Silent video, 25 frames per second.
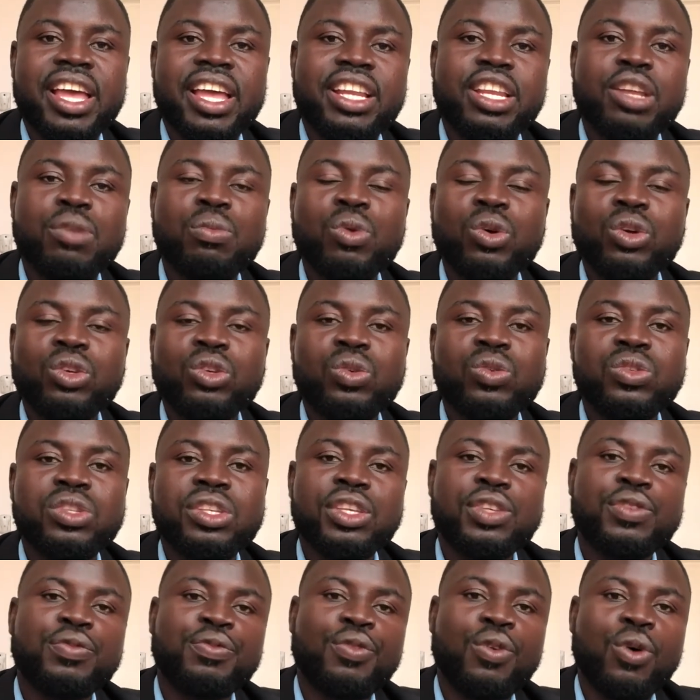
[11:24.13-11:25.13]
The book
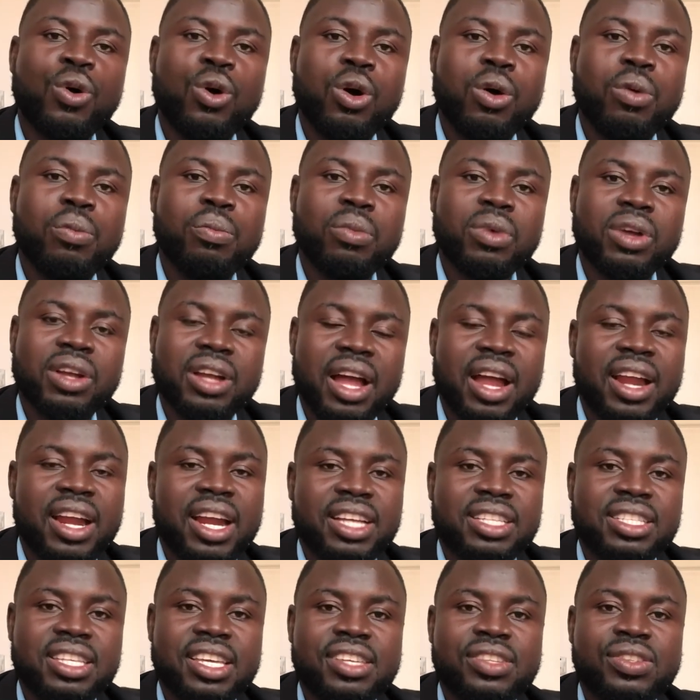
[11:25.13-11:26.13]
uses 4
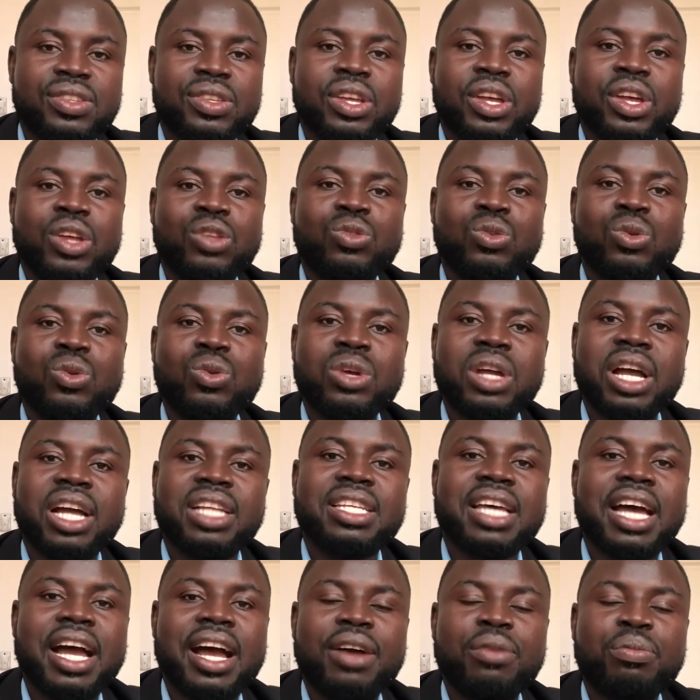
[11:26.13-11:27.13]
characters to look
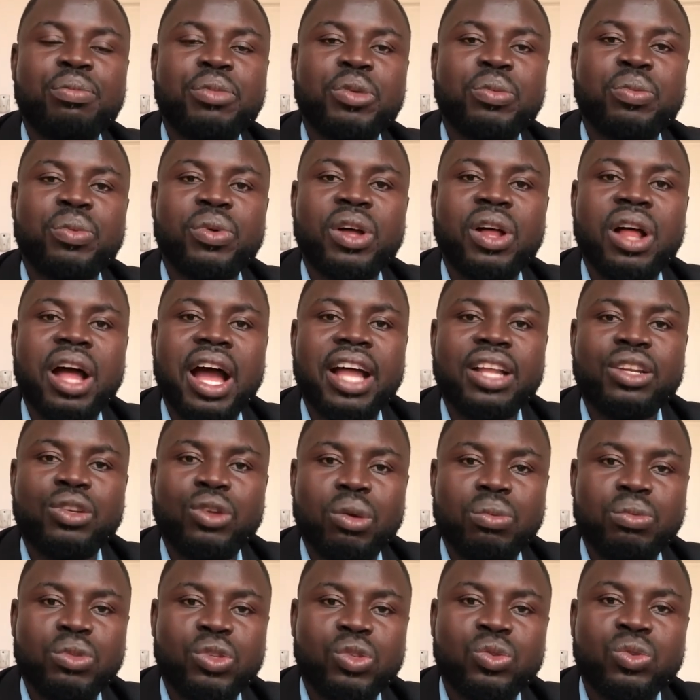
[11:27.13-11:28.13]
at how people
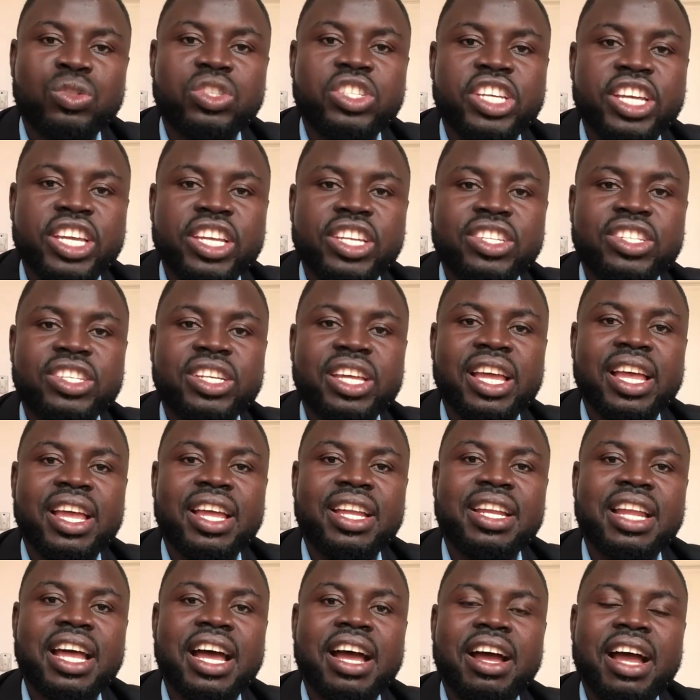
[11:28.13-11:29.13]
adopt to change.
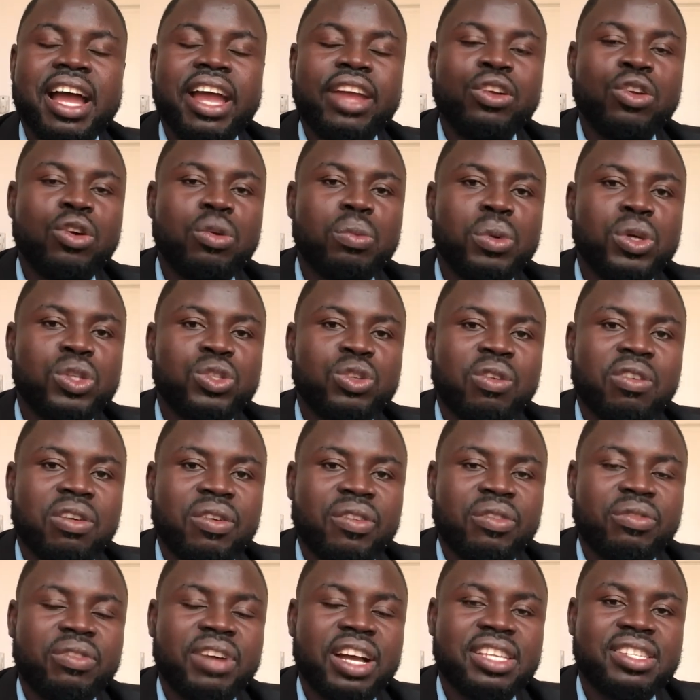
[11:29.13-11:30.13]
Now, I know most
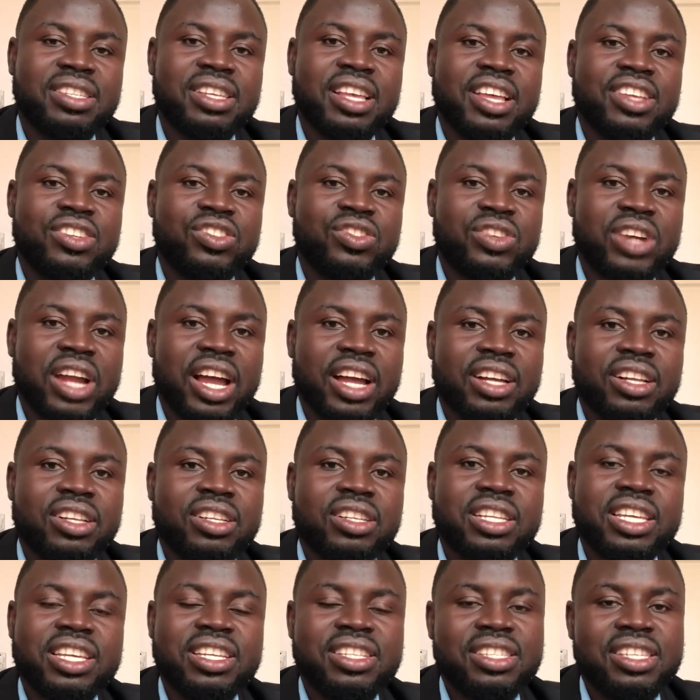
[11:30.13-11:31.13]
of us struggle
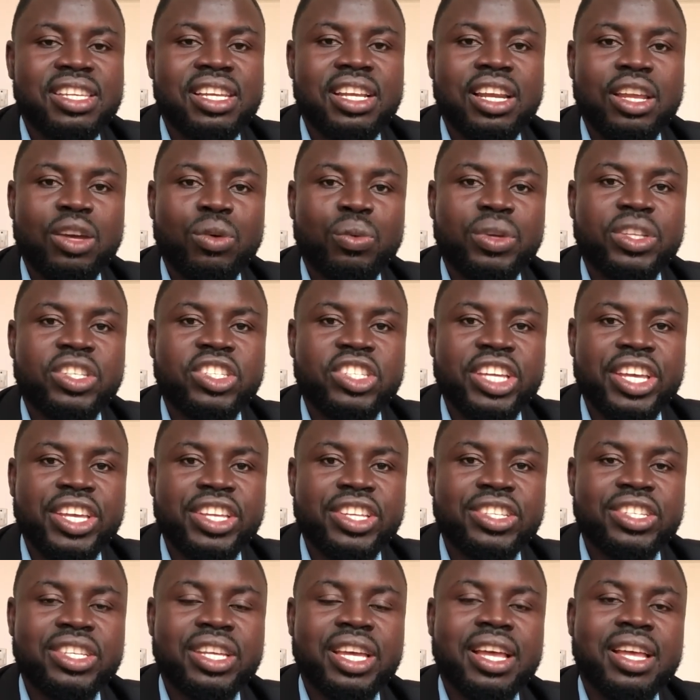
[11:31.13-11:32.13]
in dealing with
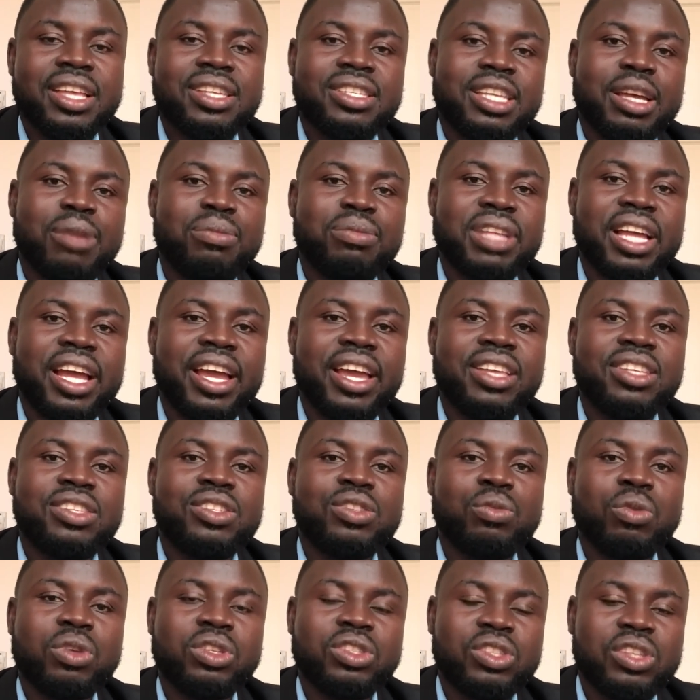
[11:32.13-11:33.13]
change.
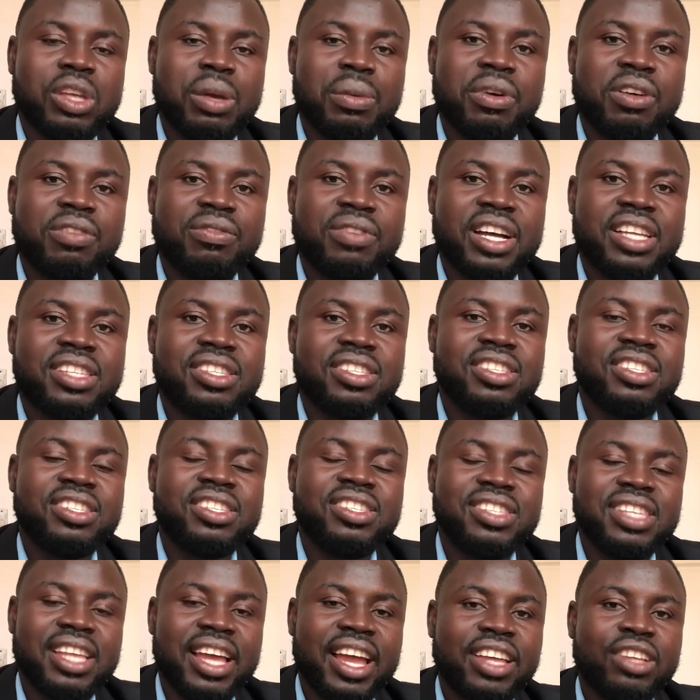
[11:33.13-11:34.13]
Sometimes some of us
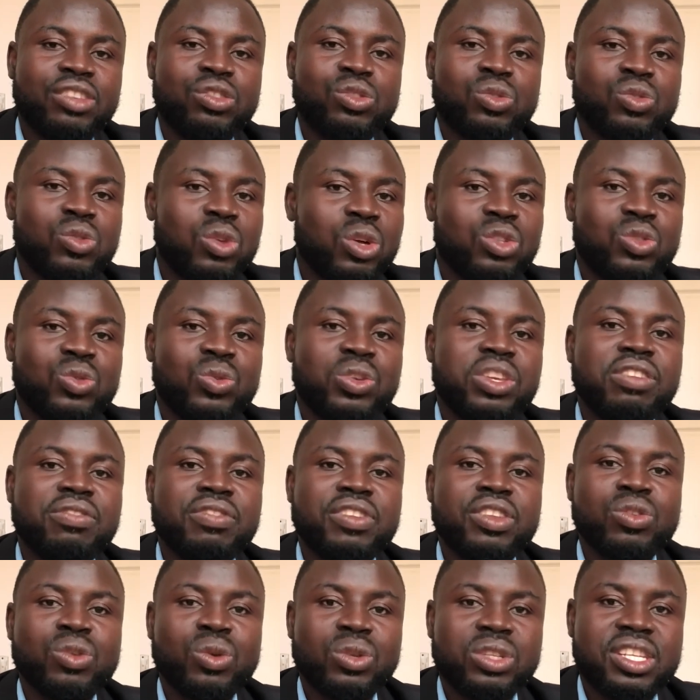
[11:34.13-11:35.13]
decide not to
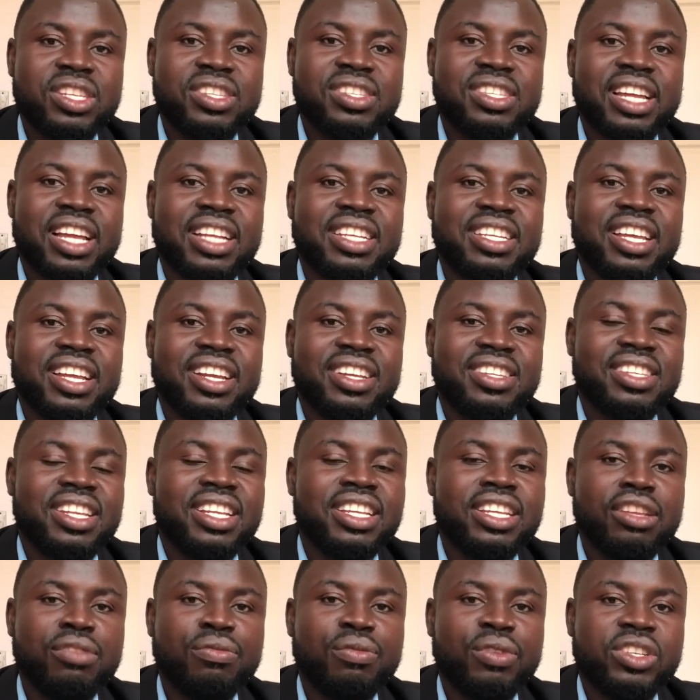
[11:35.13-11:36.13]
even notice that there is a
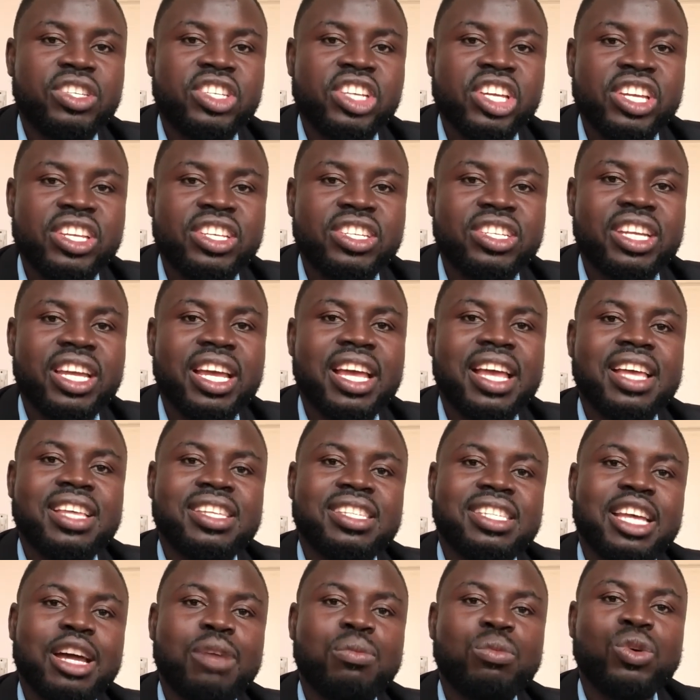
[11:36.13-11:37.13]
need for change.
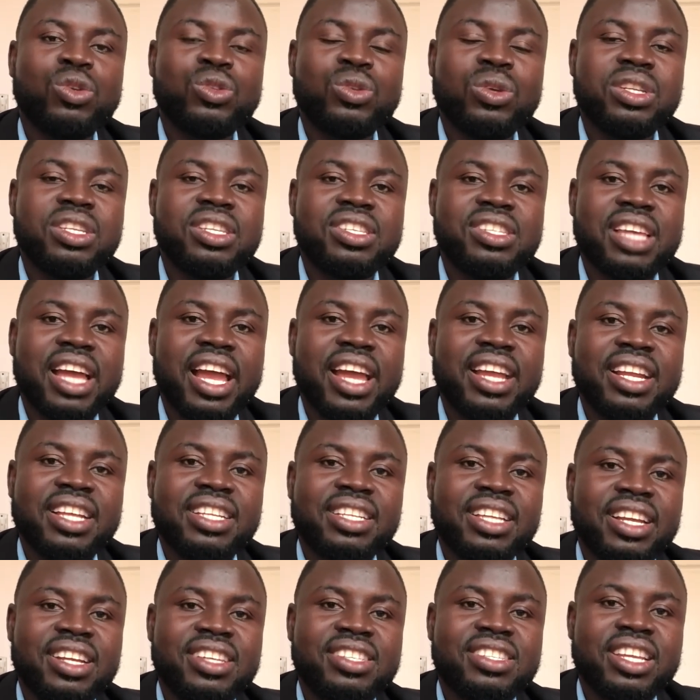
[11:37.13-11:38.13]
Some also decide that
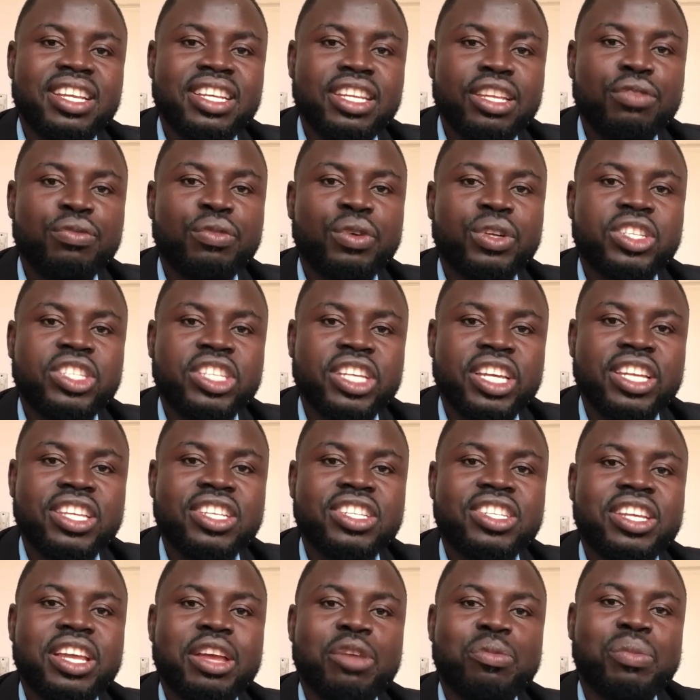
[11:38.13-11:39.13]
there is a need for
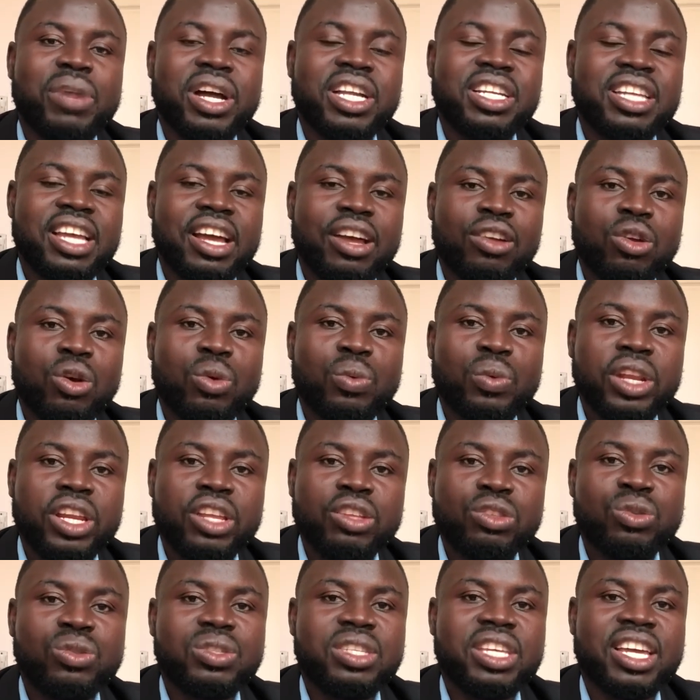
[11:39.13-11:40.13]
change, but they are not
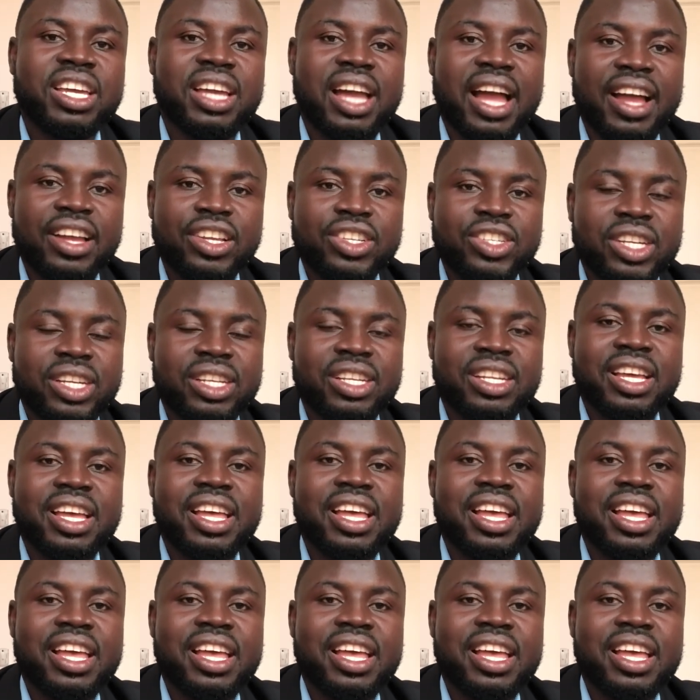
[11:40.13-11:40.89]
willing to take action.